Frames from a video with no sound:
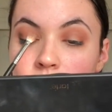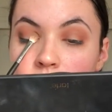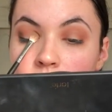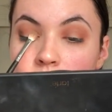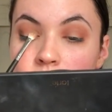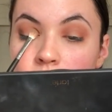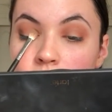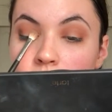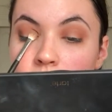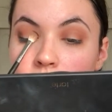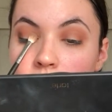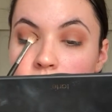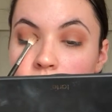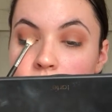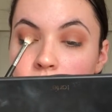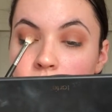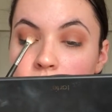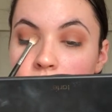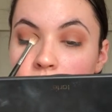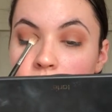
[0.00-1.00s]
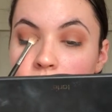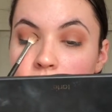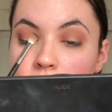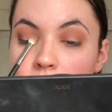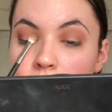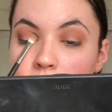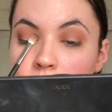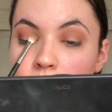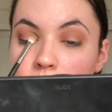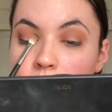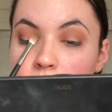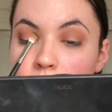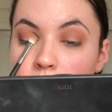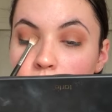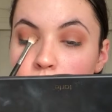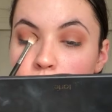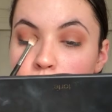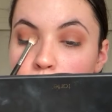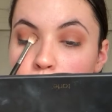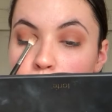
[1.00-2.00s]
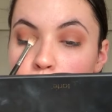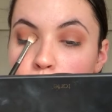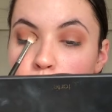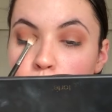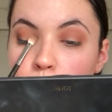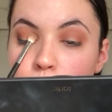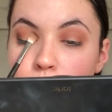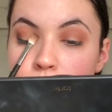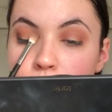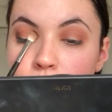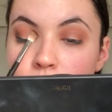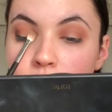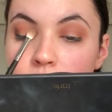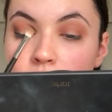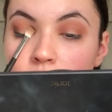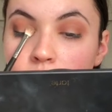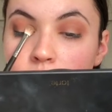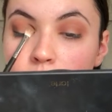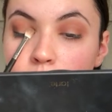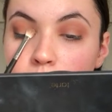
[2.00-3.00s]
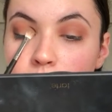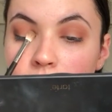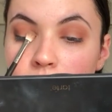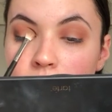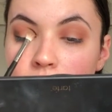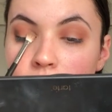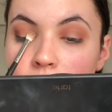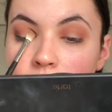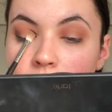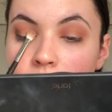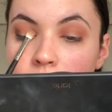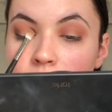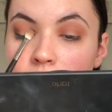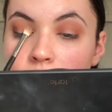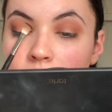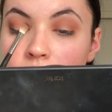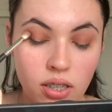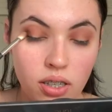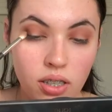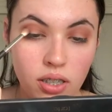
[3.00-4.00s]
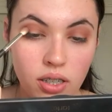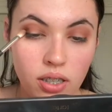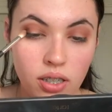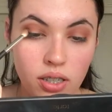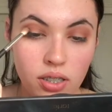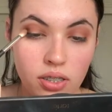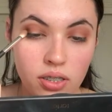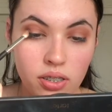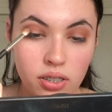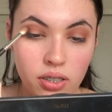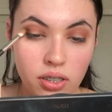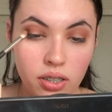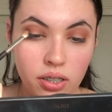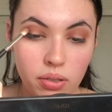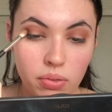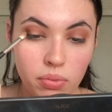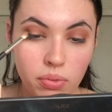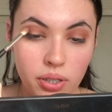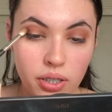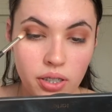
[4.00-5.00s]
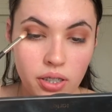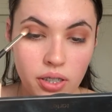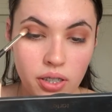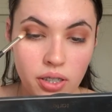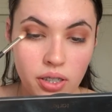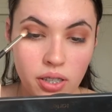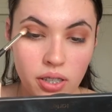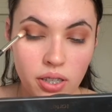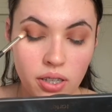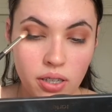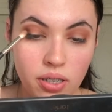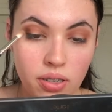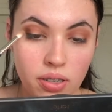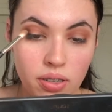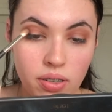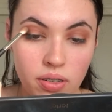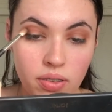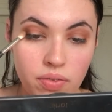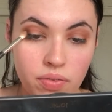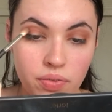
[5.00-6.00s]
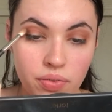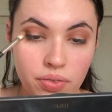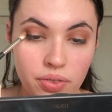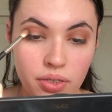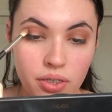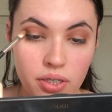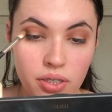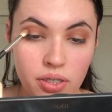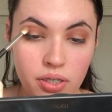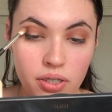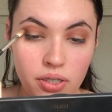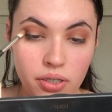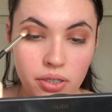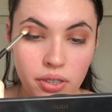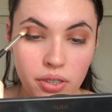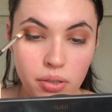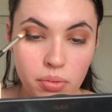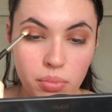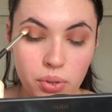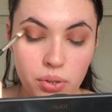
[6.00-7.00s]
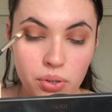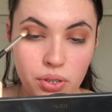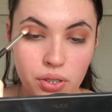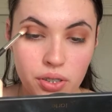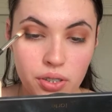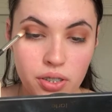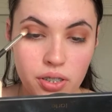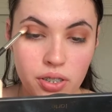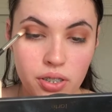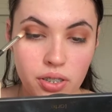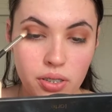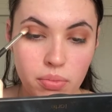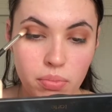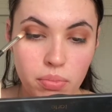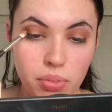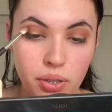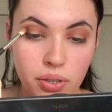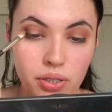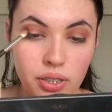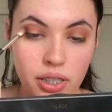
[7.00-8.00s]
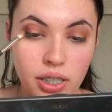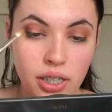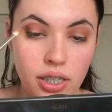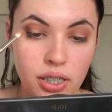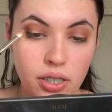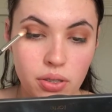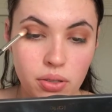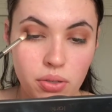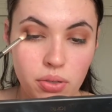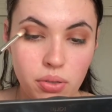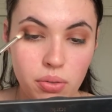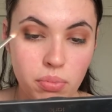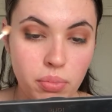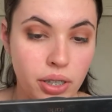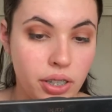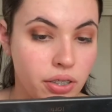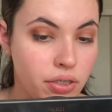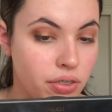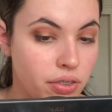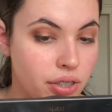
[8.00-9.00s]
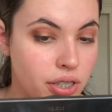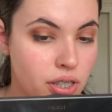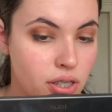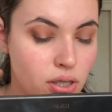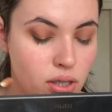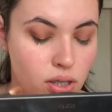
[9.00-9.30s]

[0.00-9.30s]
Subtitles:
the inner and outer portion of my eye. And then I start with the circular motions to build it into my crease.